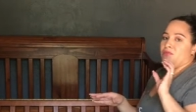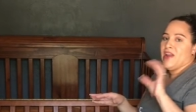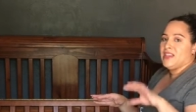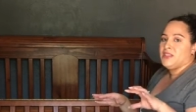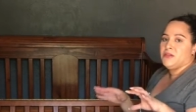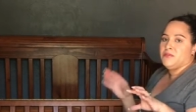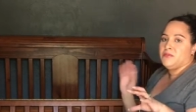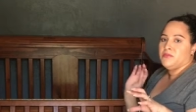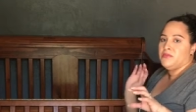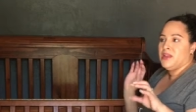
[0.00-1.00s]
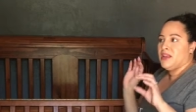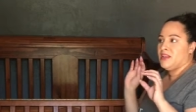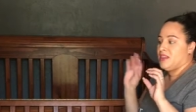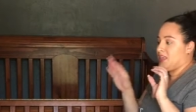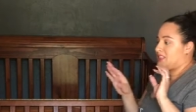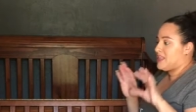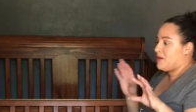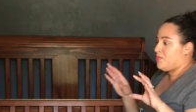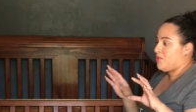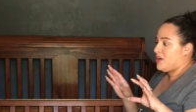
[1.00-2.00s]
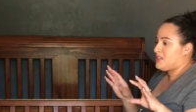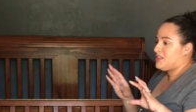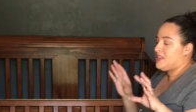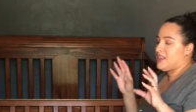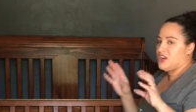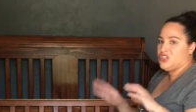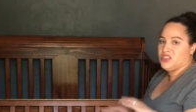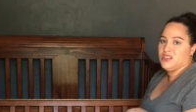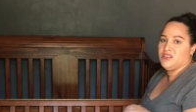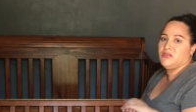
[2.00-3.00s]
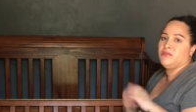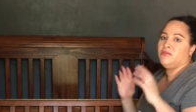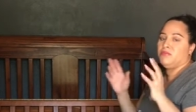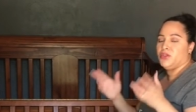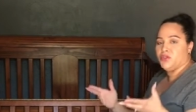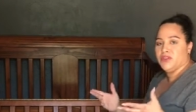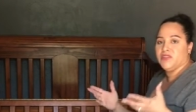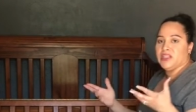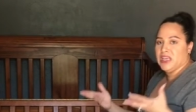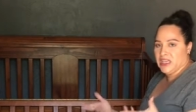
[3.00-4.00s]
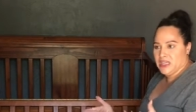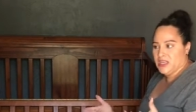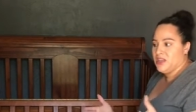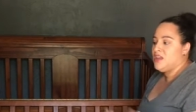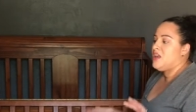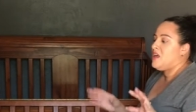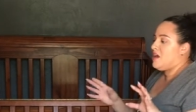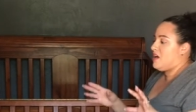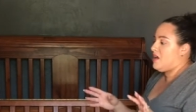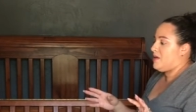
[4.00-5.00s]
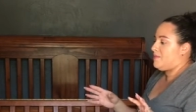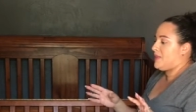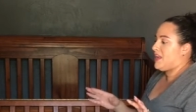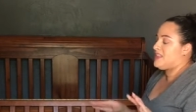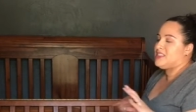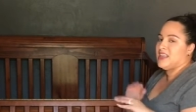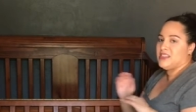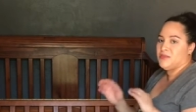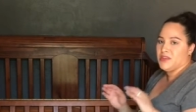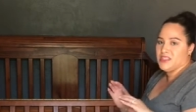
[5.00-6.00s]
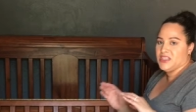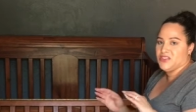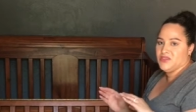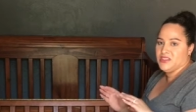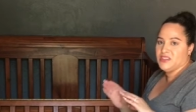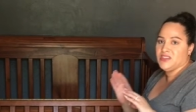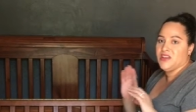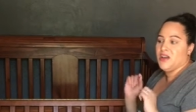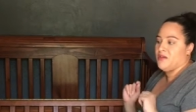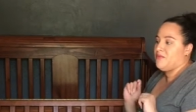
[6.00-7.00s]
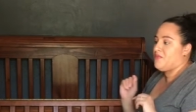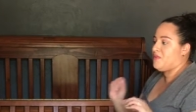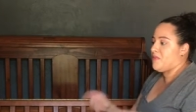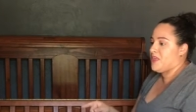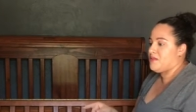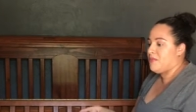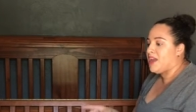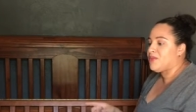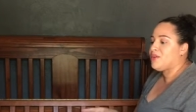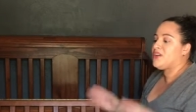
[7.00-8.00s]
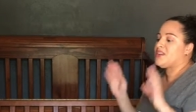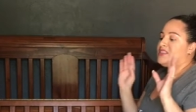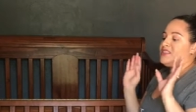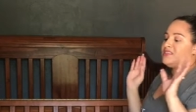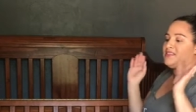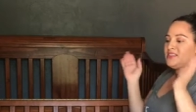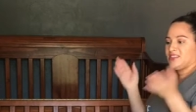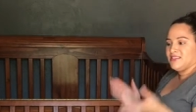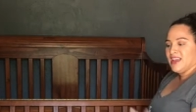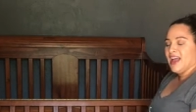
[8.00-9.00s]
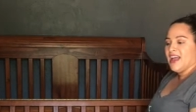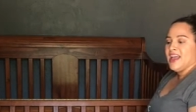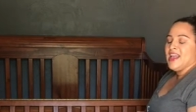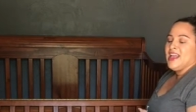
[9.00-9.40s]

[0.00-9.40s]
random things that I bought that are still beauty related um, and I did get some accessories um, from Bath and Body Works so yeah